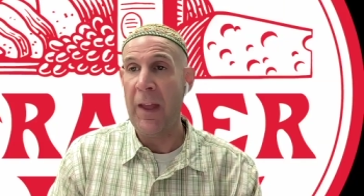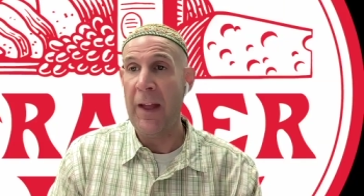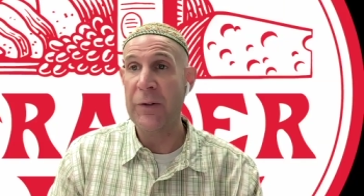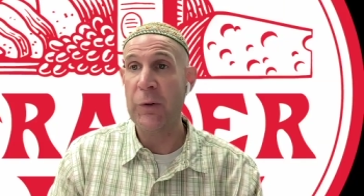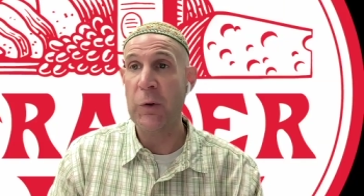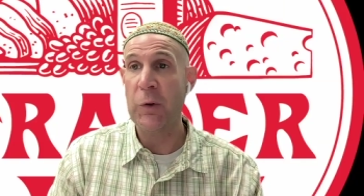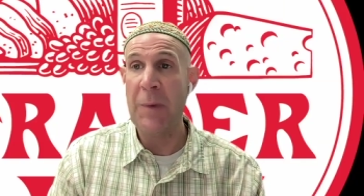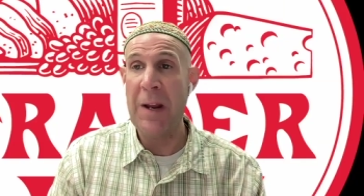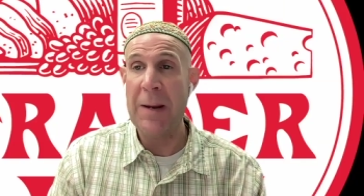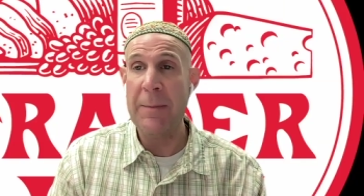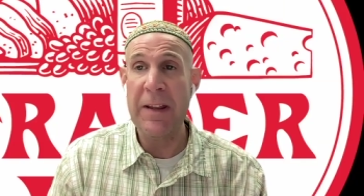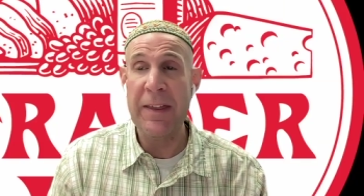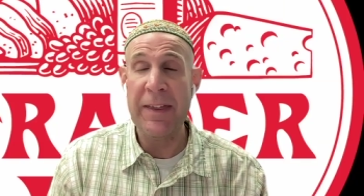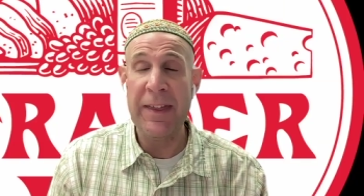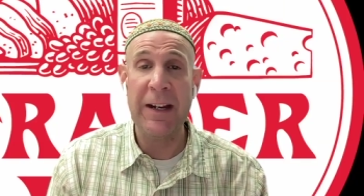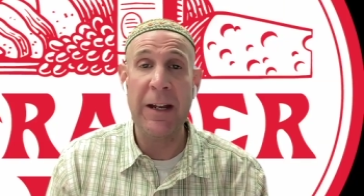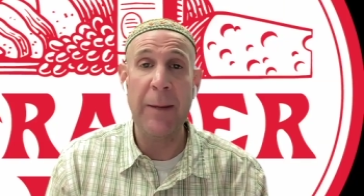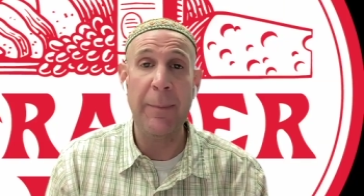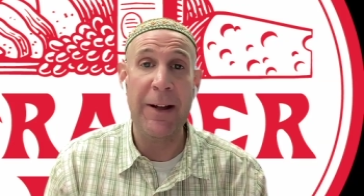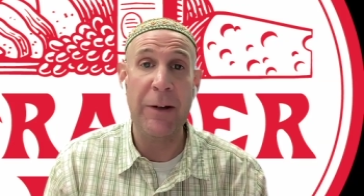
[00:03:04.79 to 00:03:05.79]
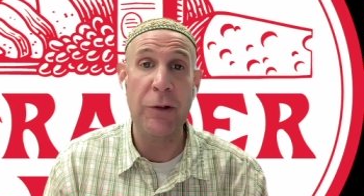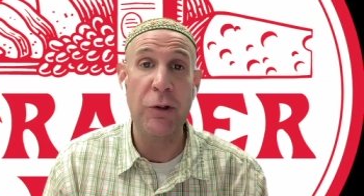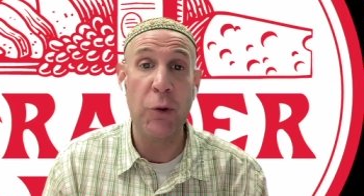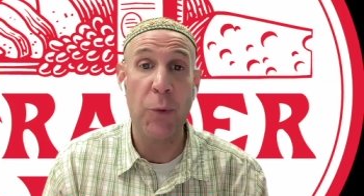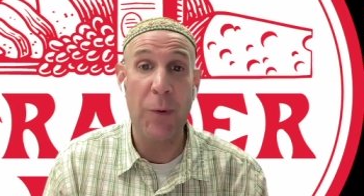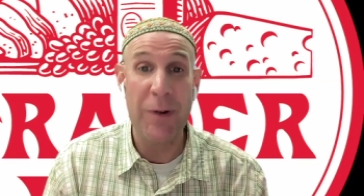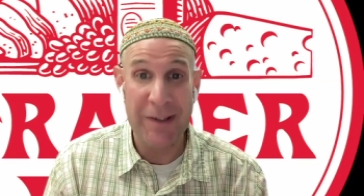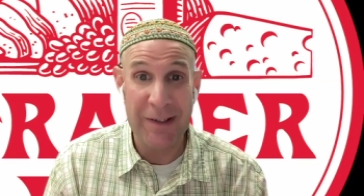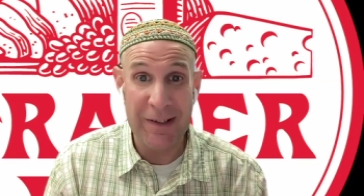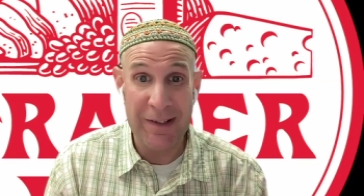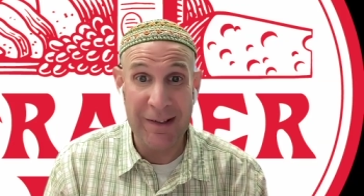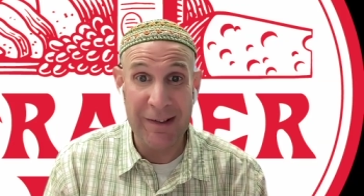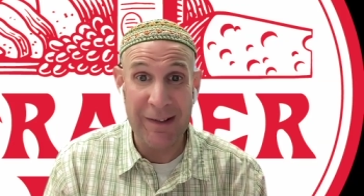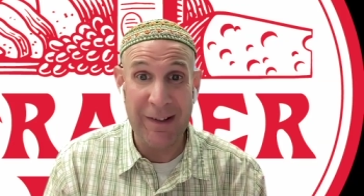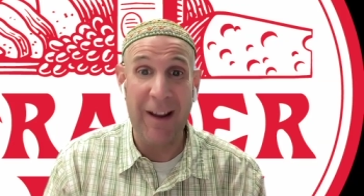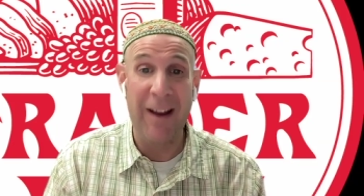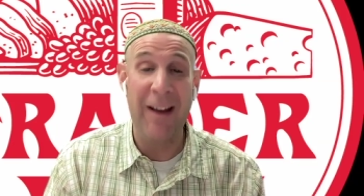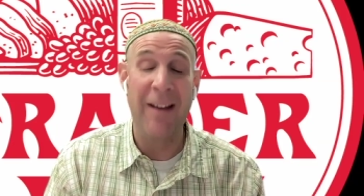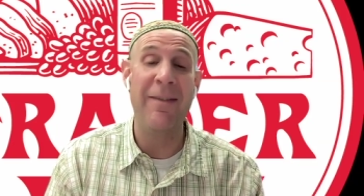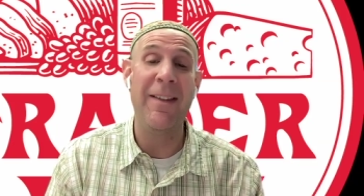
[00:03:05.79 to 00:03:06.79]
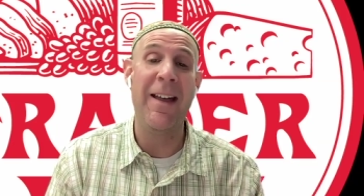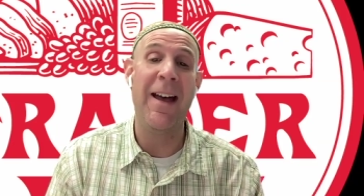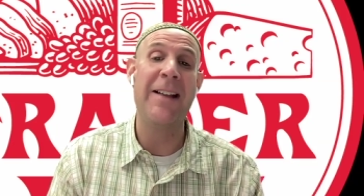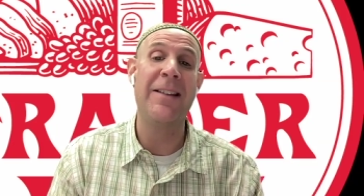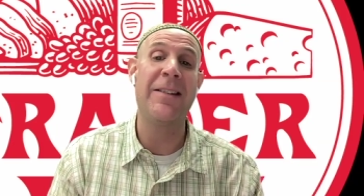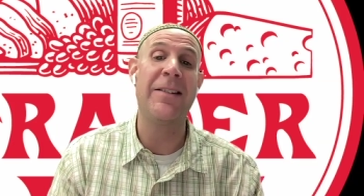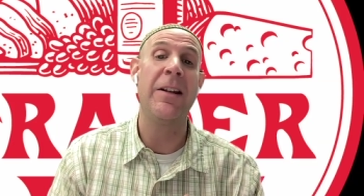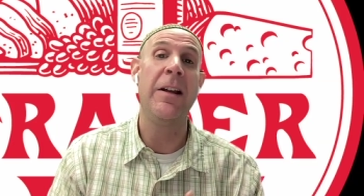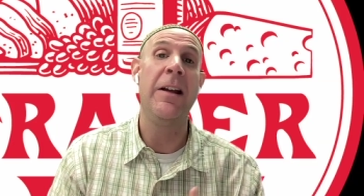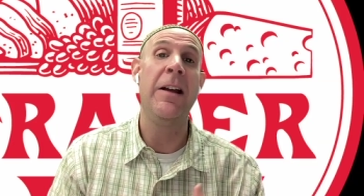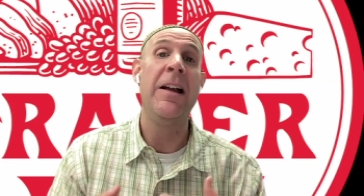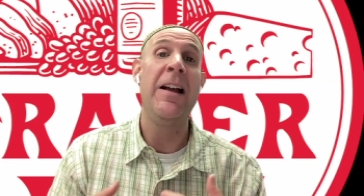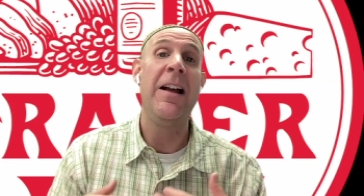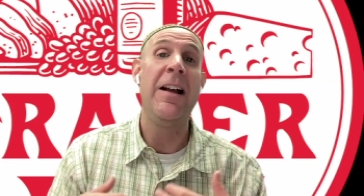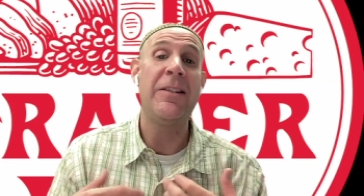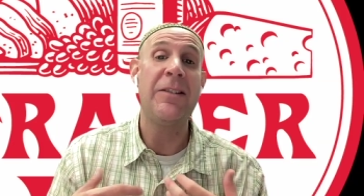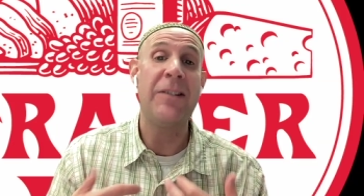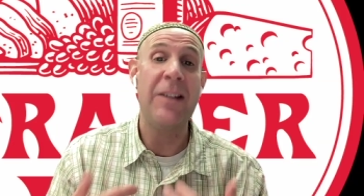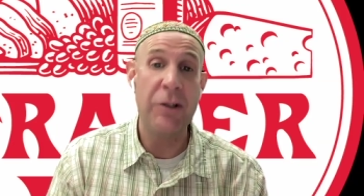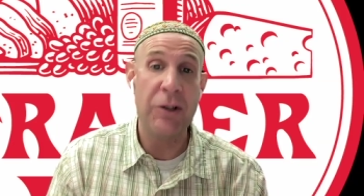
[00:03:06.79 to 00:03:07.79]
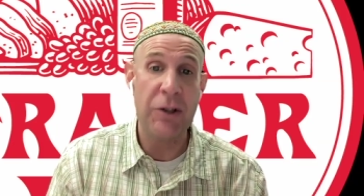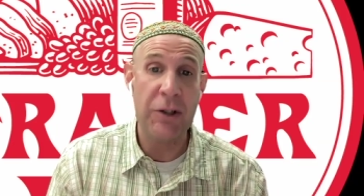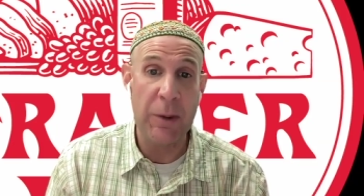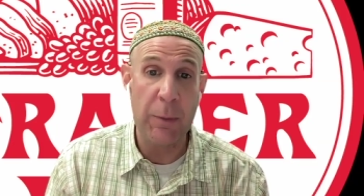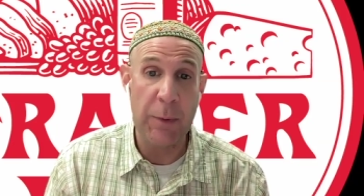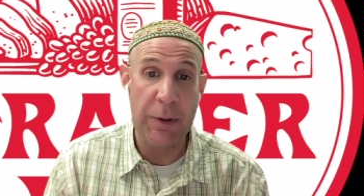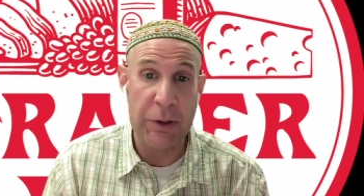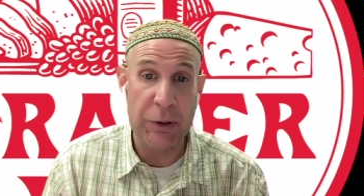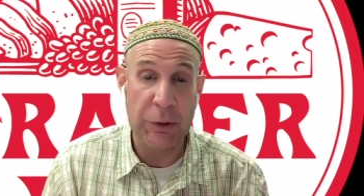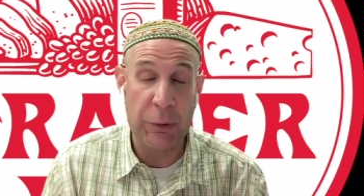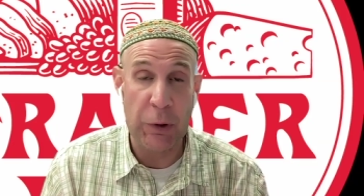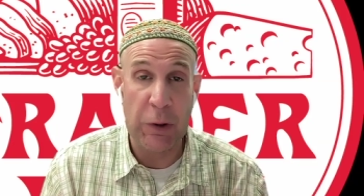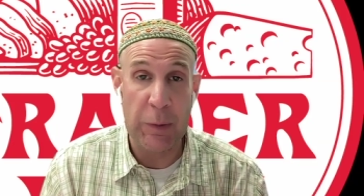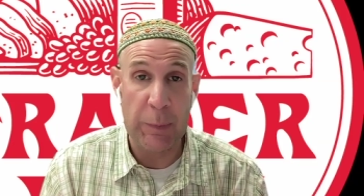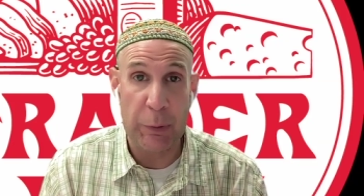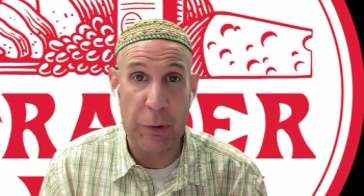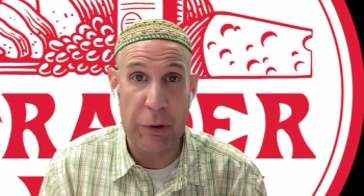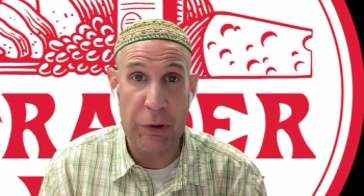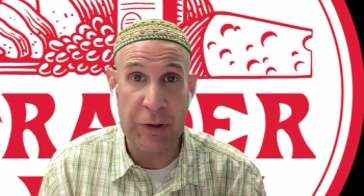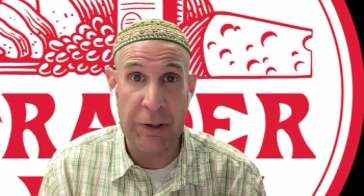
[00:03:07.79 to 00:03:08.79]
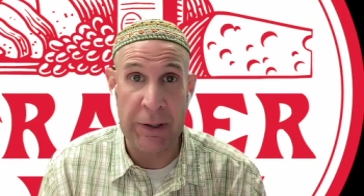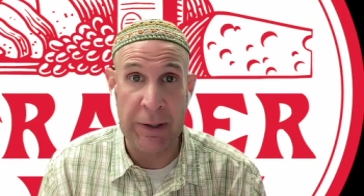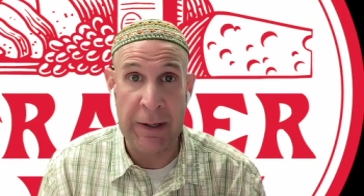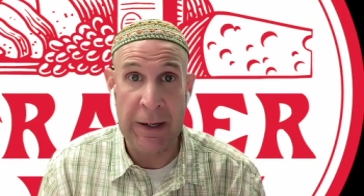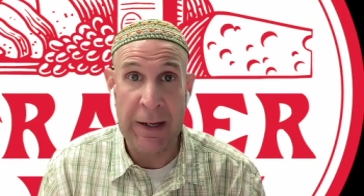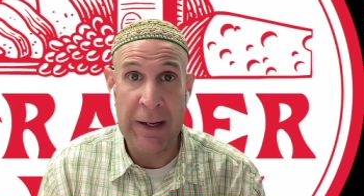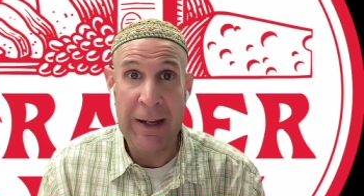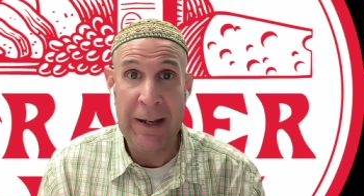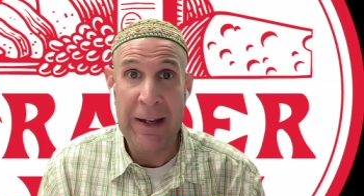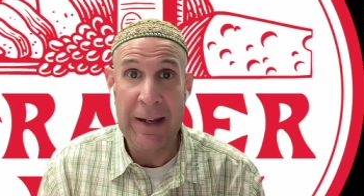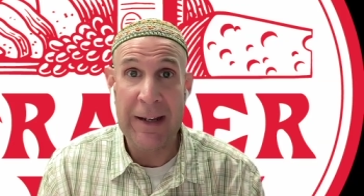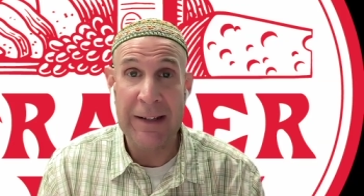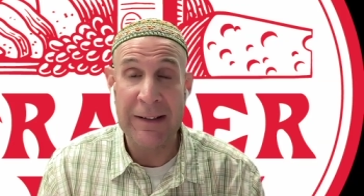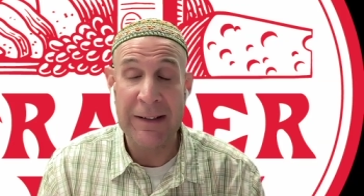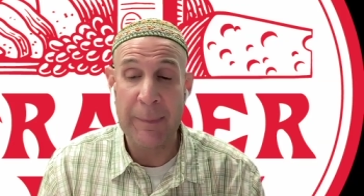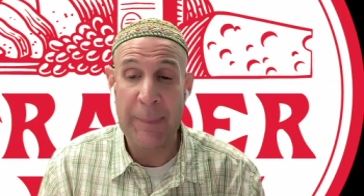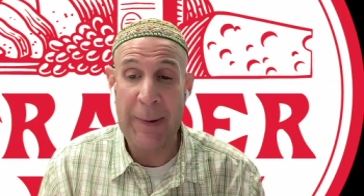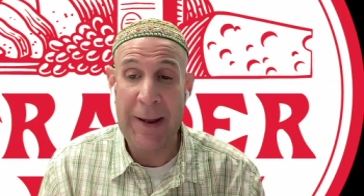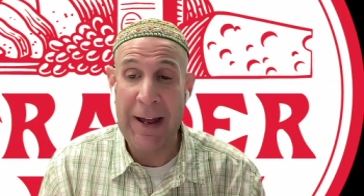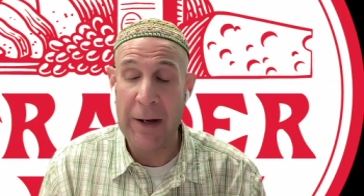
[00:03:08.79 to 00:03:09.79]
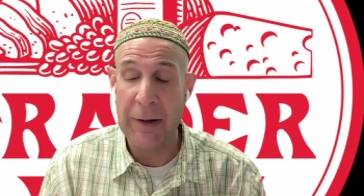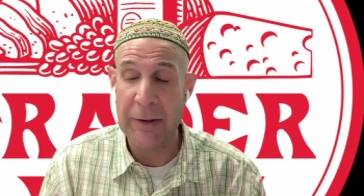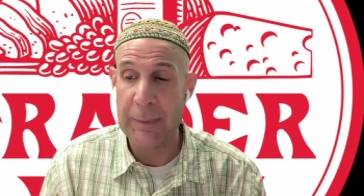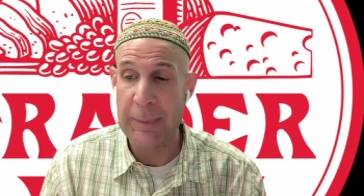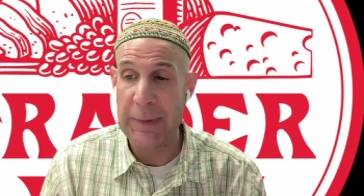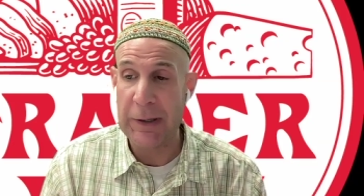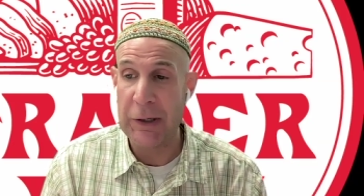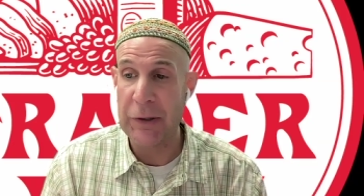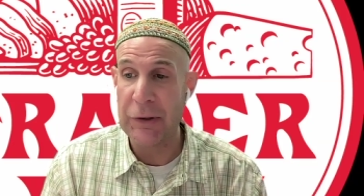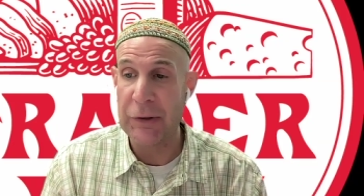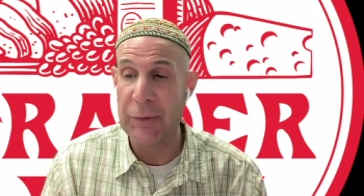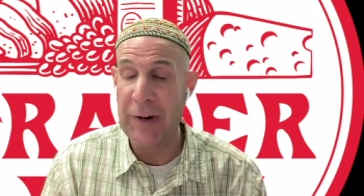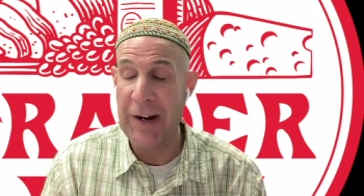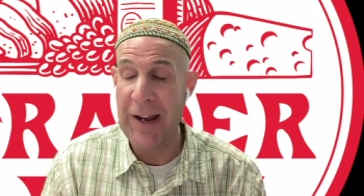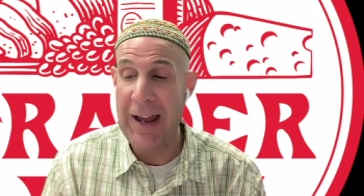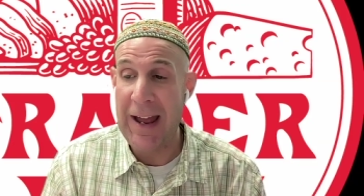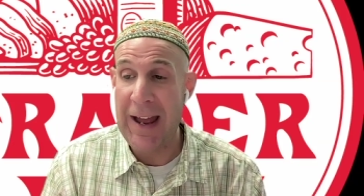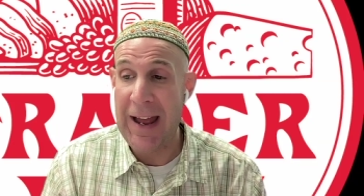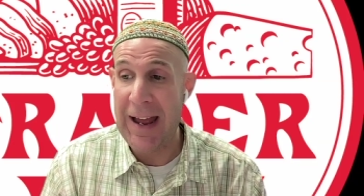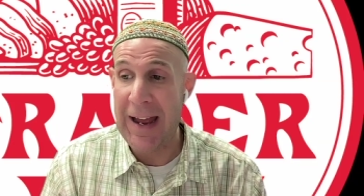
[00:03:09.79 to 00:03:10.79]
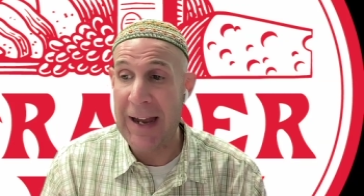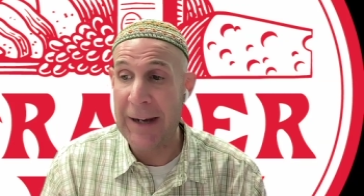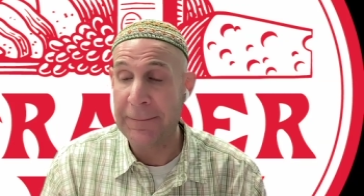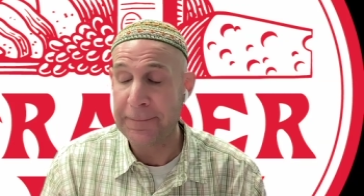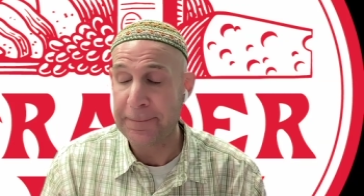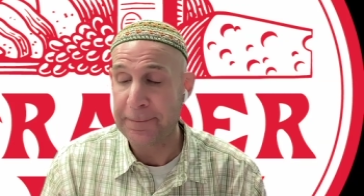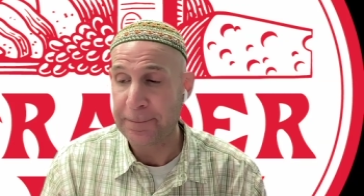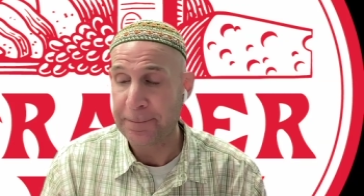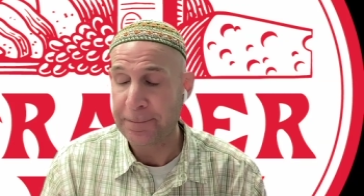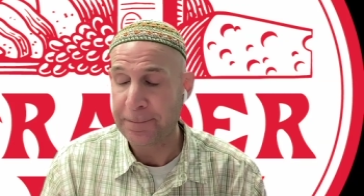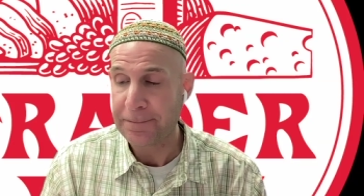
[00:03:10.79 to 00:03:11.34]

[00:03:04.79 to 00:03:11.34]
And so it made me think about choices, and that's essentially what the Torah portion is about, because Re'eh